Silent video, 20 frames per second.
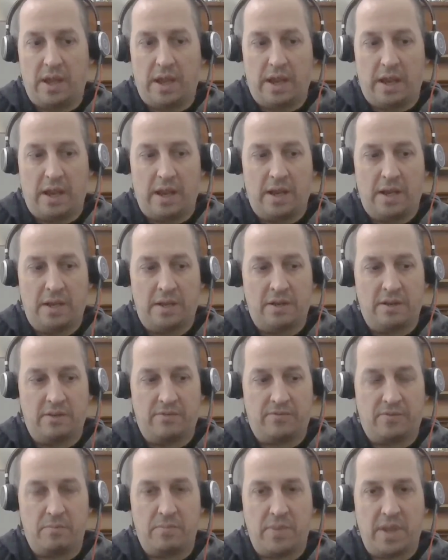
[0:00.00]
And
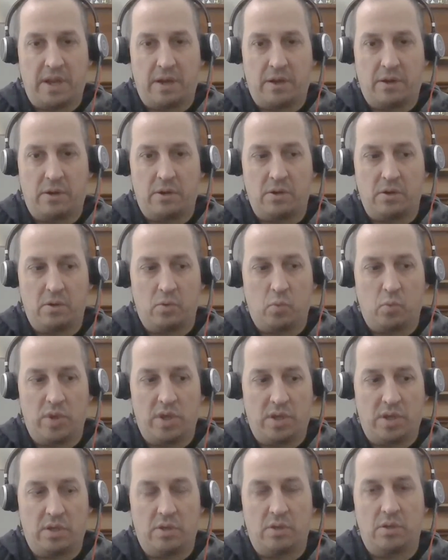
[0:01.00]
from there,
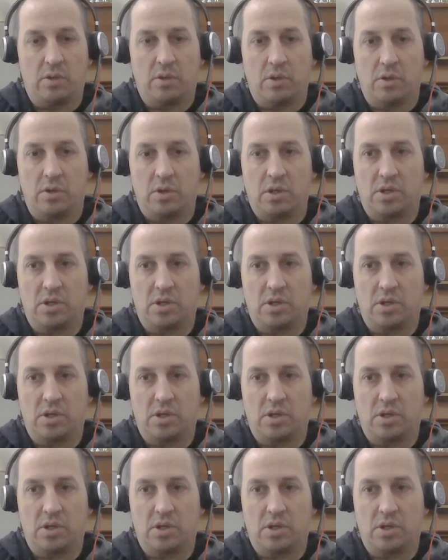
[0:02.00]
we can